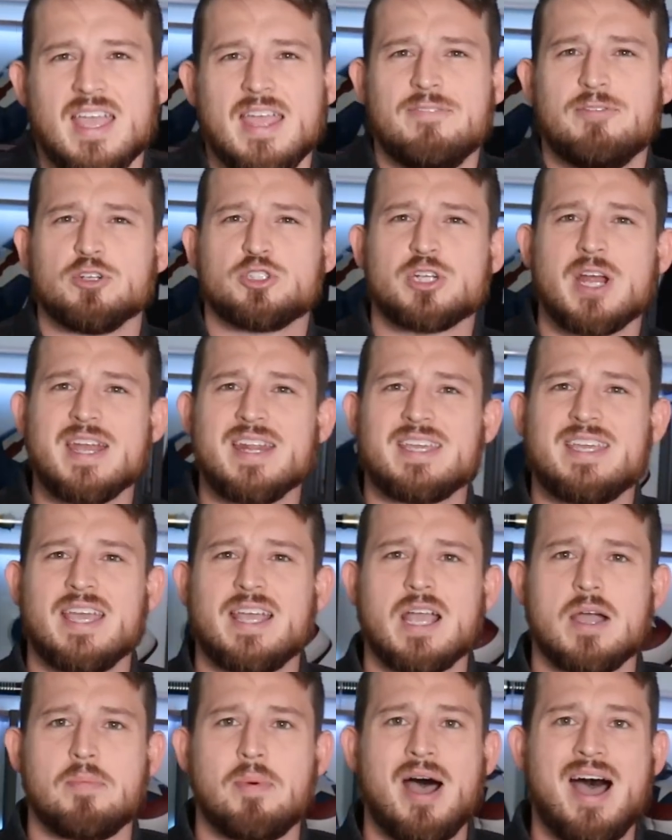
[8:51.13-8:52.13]
if you're trying to
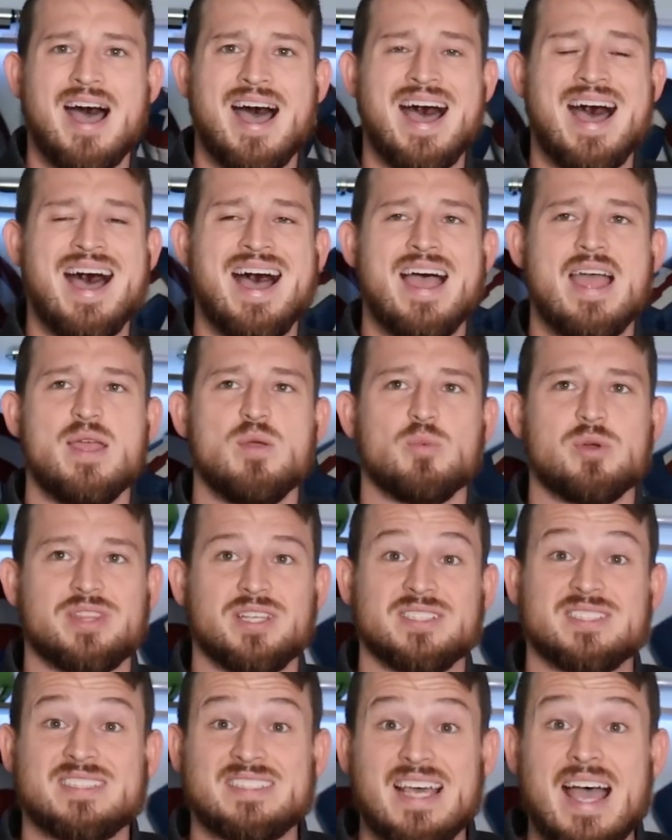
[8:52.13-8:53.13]
kick up high with
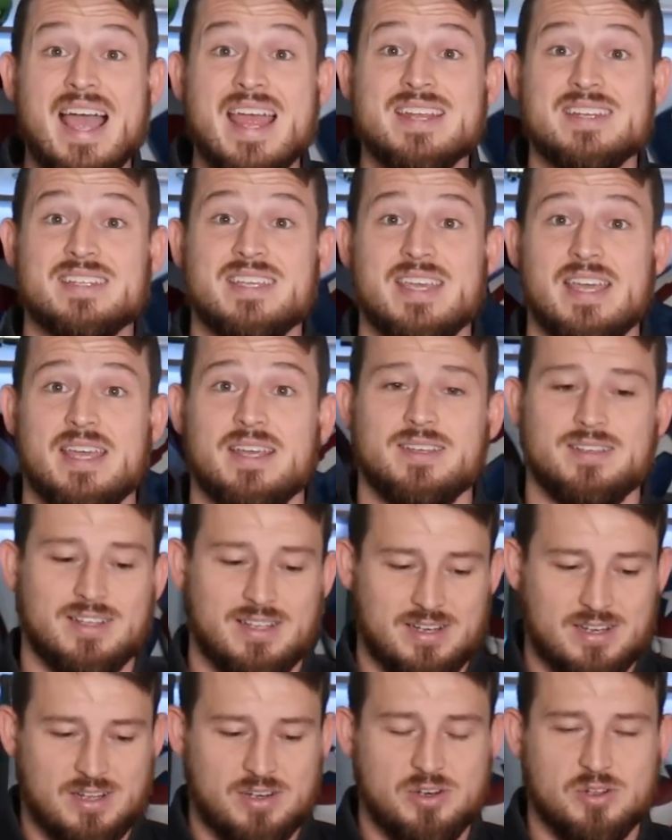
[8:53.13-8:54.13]
a side kick,
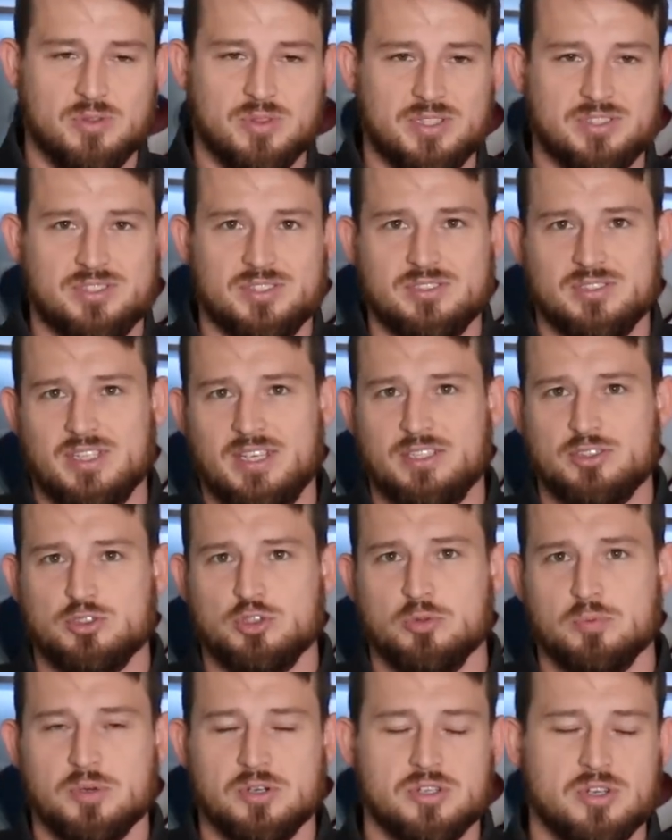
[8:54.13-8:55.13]
and I know this isn't like
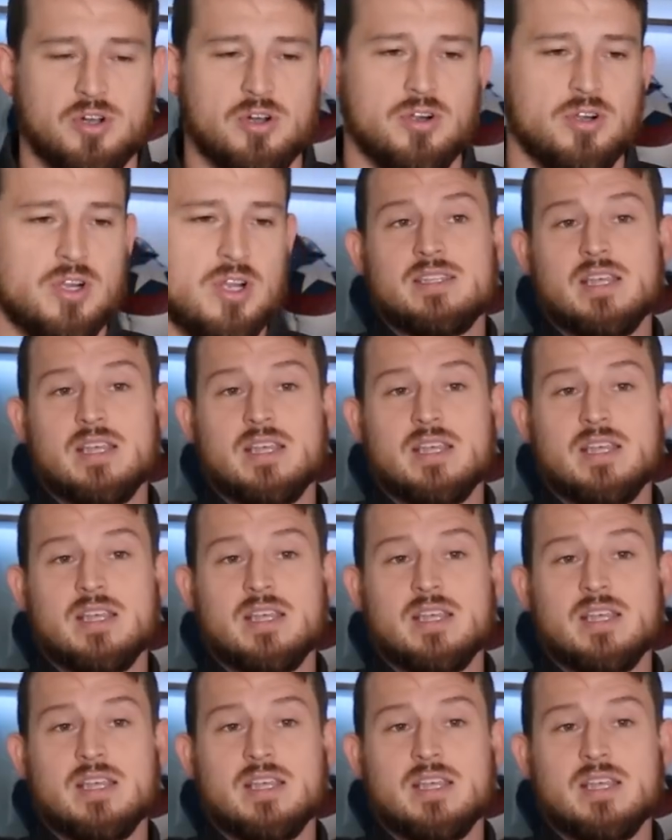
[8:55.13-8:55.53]
super tall,